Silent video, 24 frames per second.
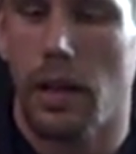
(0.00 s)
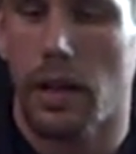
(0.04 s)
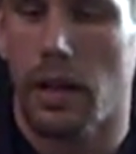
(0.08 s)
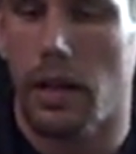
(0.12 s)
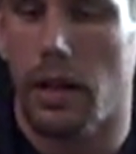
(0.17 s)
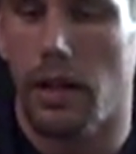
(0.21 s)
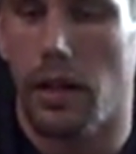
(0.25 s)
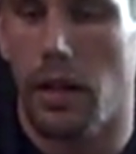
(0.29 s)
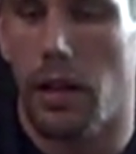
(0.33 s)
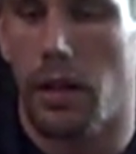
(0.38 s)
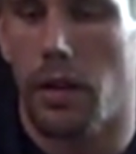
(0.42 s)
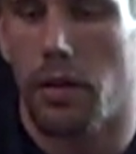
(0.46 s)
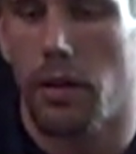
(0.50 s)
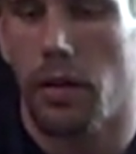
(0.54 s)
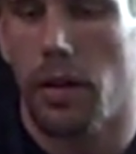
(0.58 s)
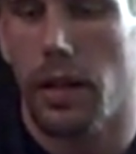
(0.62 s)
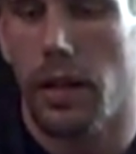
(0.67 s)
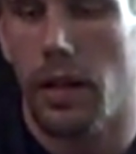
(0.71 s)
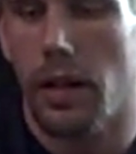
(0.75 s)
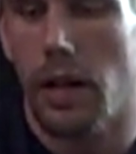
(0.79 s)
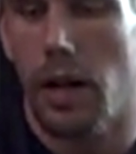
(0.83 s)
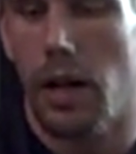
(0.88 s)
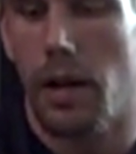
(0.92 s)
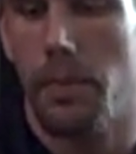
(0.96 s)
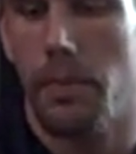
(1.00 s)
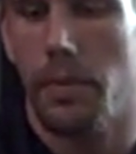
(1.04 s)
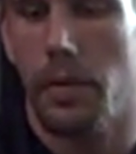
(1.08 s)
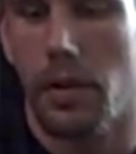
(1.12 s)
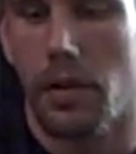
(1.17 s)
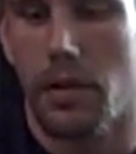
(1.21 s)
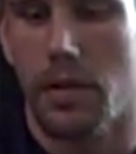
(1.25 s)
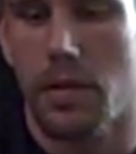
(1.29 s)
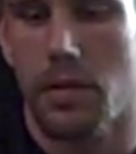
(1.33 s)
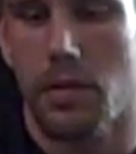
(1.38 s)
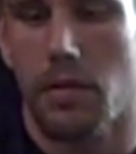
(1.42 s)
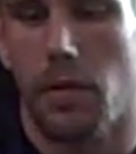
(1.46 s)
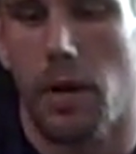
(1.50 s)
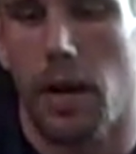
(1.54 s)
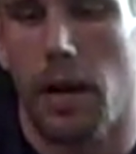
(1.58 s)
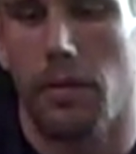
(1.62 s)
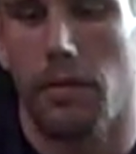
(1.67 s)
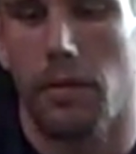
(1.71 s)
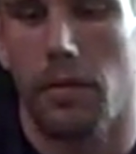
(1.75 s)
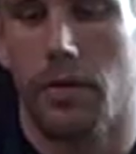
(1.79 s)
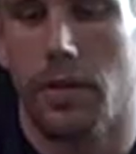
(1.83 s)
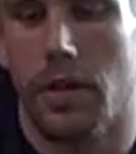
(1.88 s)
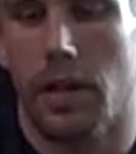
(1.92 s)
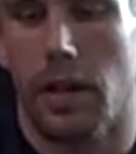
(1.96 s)
could literally up your
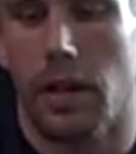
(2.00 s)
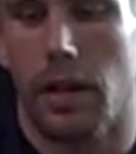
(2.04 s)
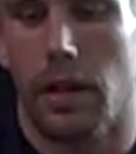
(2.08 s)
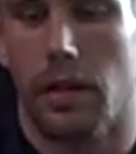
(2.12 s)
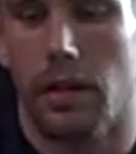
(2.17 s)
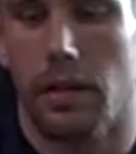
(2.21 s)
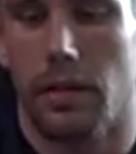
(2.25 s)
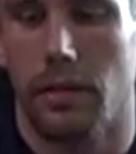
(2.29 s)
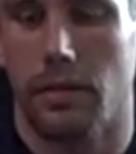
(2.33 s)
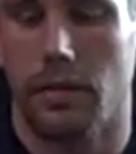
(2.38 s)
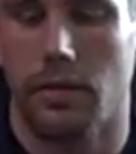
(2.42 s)
squat routine